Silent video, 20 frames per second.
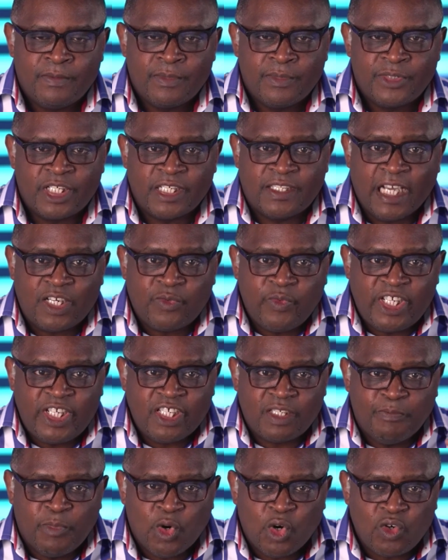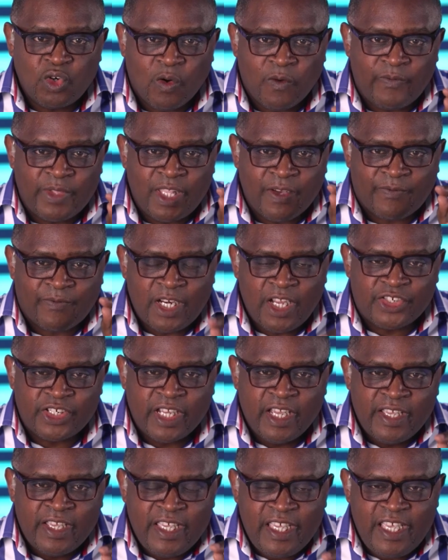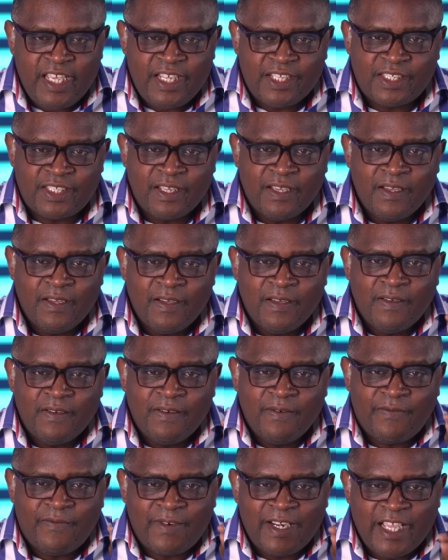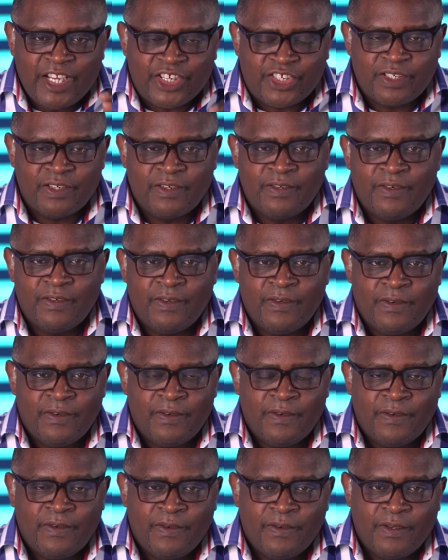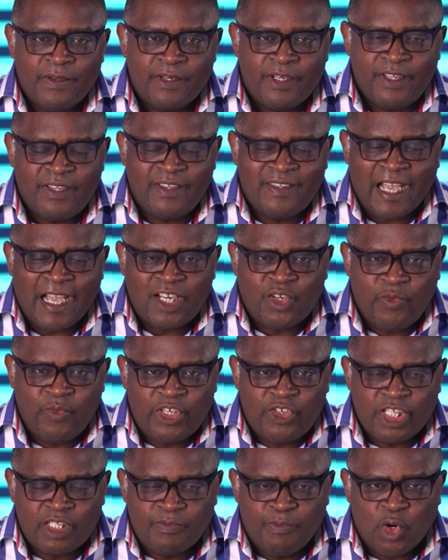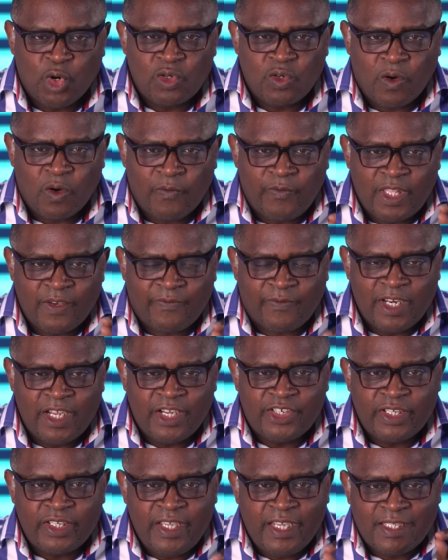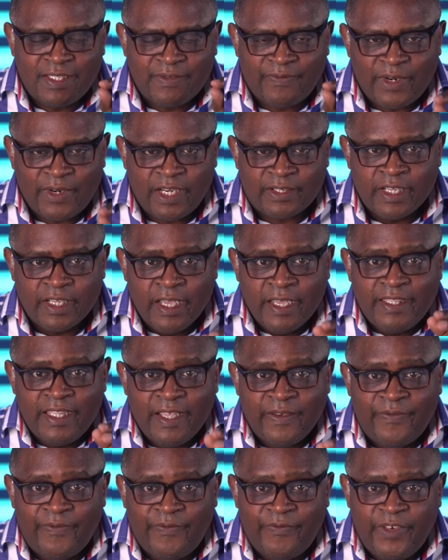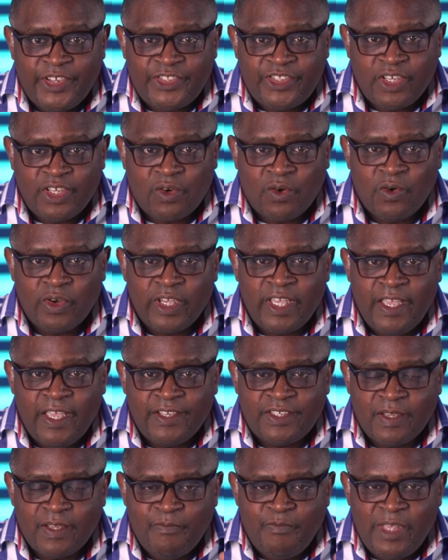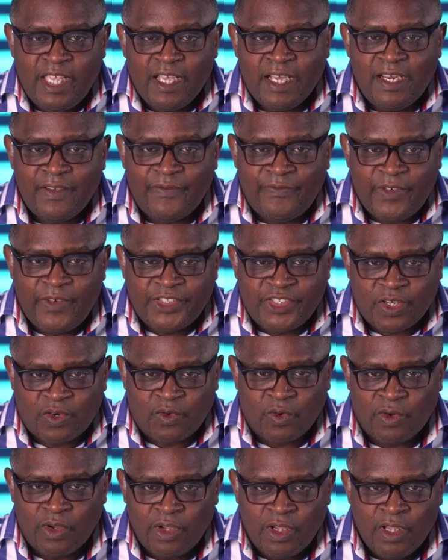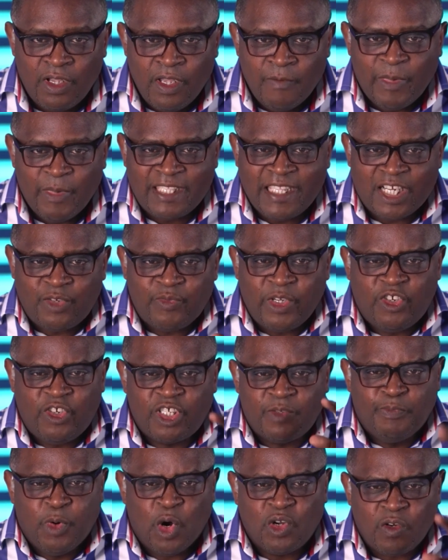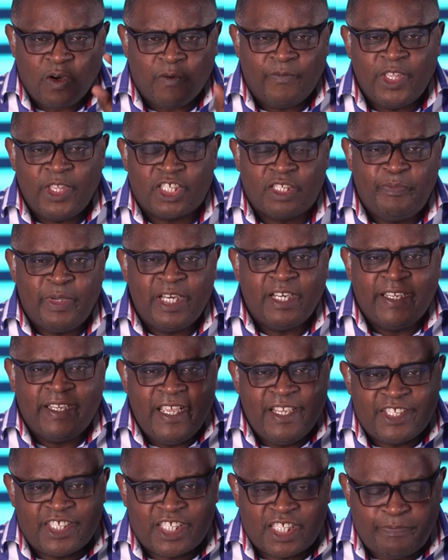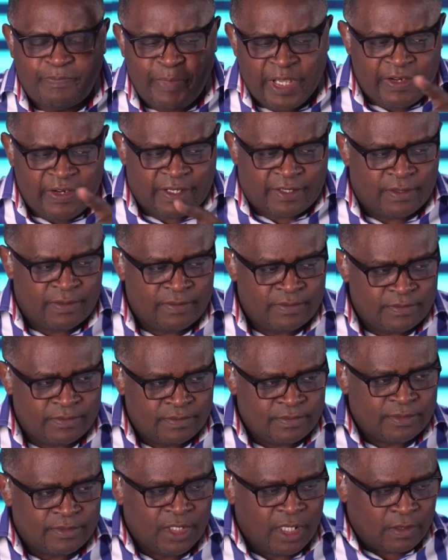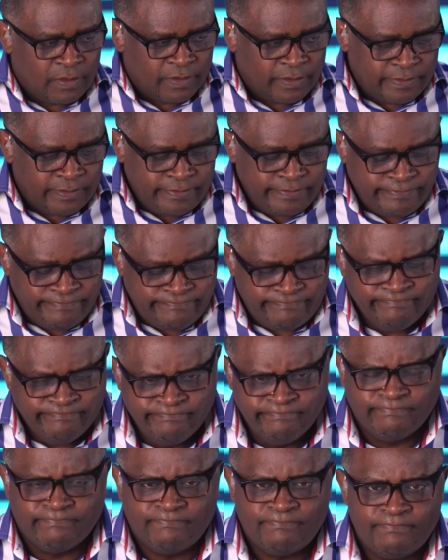So that which is born of the flesh is flesh. That which is born of the flesh is flesh. The physical is merely physical. But that which is born of the Spirit is spirit. Mm.